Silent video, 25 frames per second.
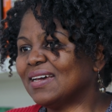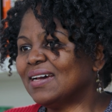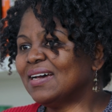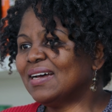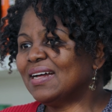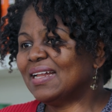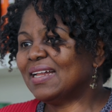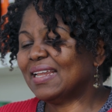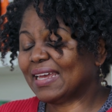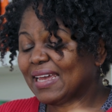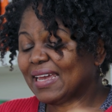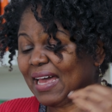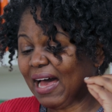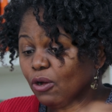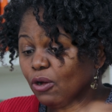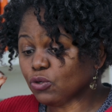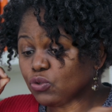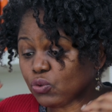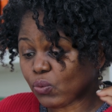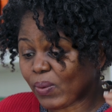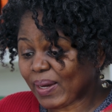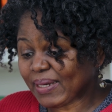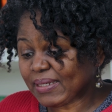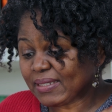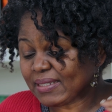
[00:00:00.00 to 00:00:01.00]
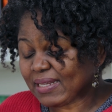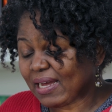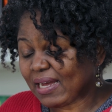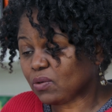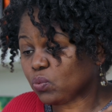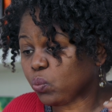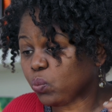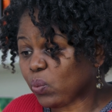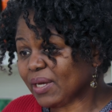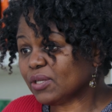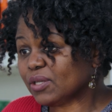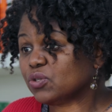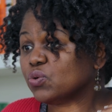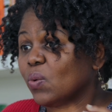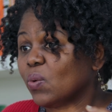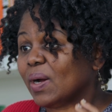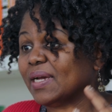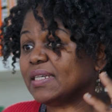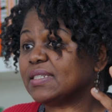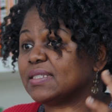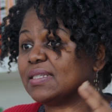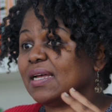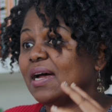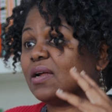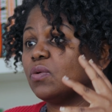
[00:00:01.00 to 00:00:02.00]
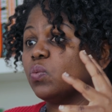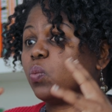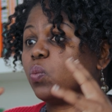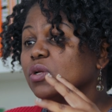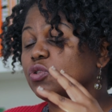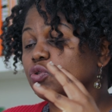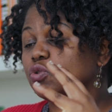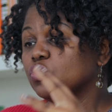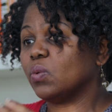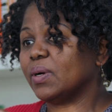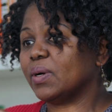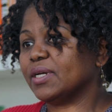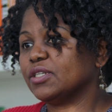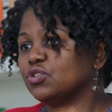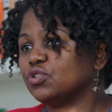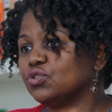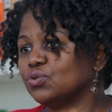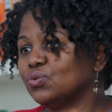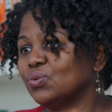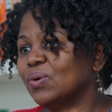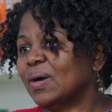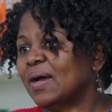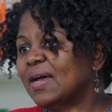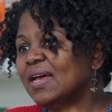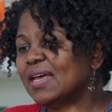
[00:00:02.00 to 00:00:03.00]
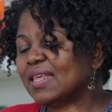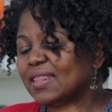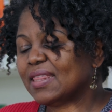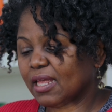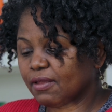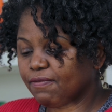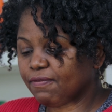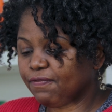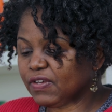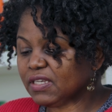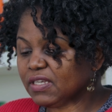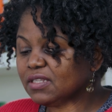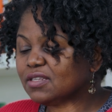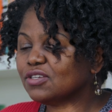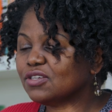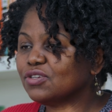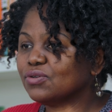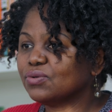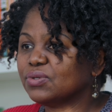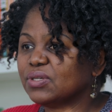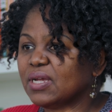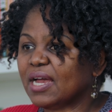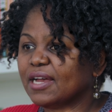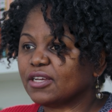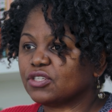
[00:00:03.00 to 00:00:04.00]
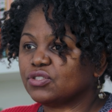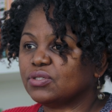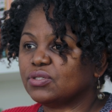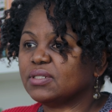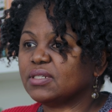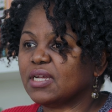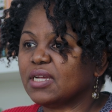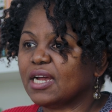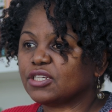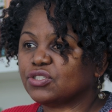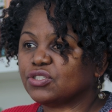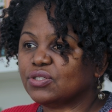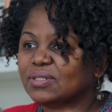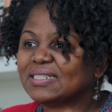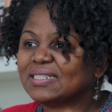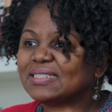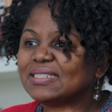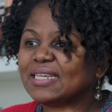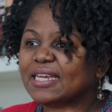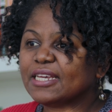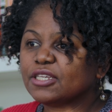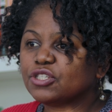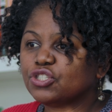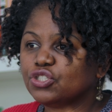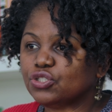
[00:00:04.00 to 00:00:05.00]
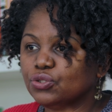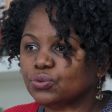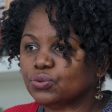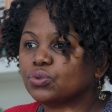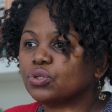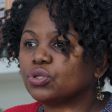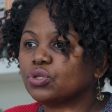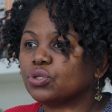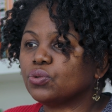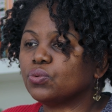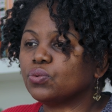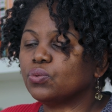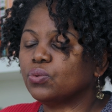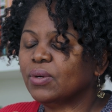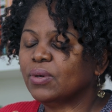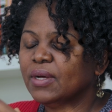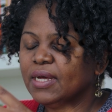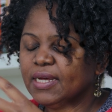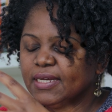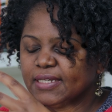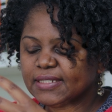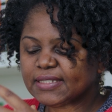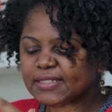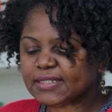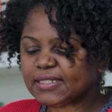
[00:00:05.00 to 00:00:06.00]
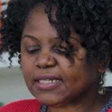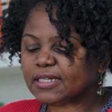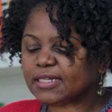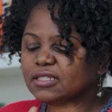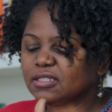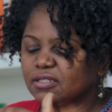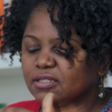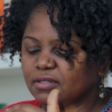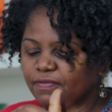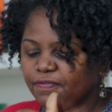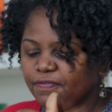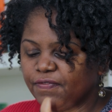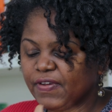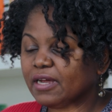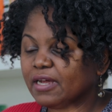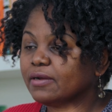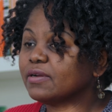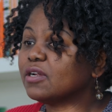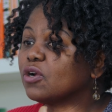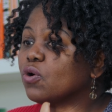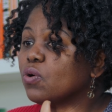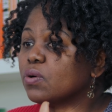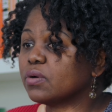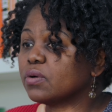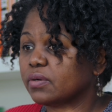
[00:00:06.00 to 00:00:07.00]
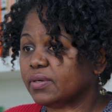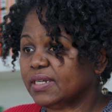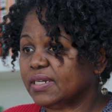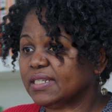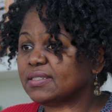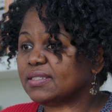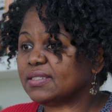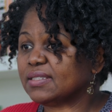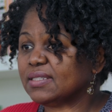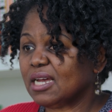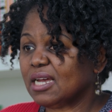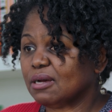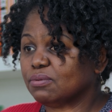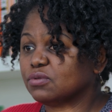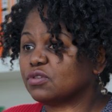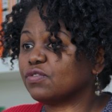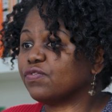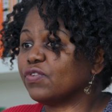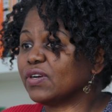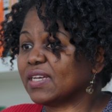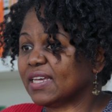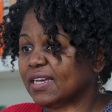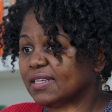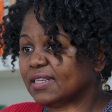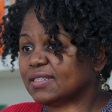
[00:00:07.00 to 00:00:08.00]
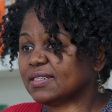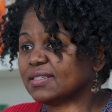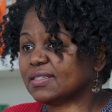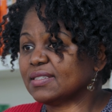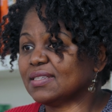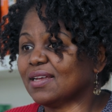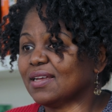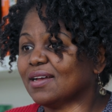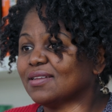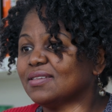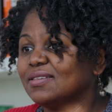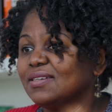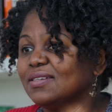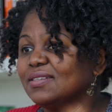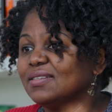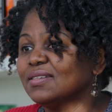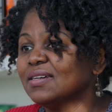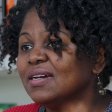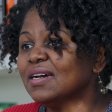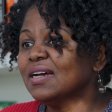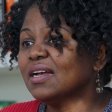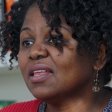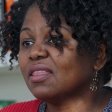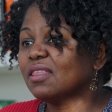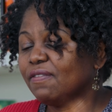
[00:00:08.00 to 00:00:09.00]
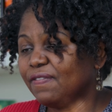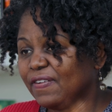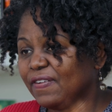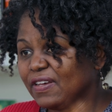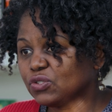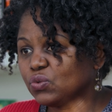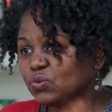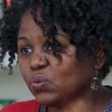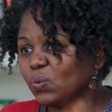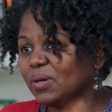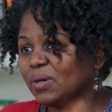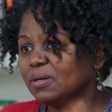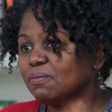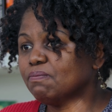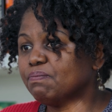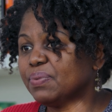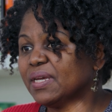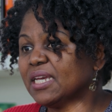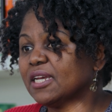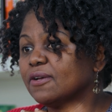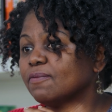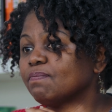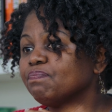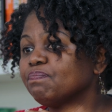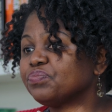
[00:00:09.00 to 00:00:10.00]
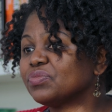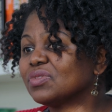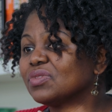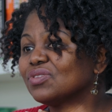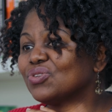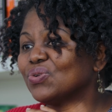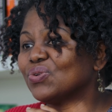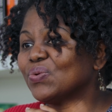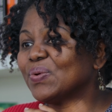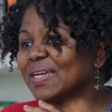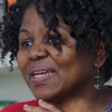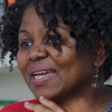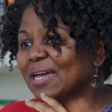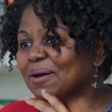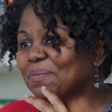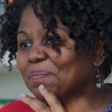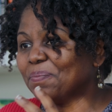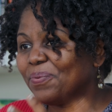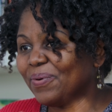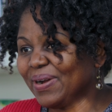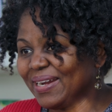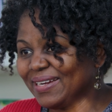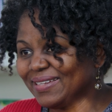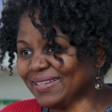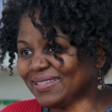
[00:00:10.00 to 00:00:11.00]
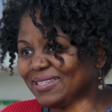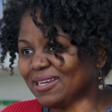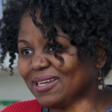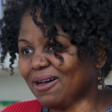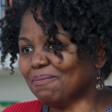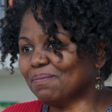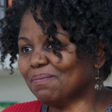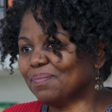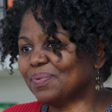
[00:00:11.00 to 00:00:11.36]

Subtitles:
Like, how do I start? Where do I start? What do I do? That video actually takes you through 6 very concrete steps for getting started. The first one being doing a brain dump.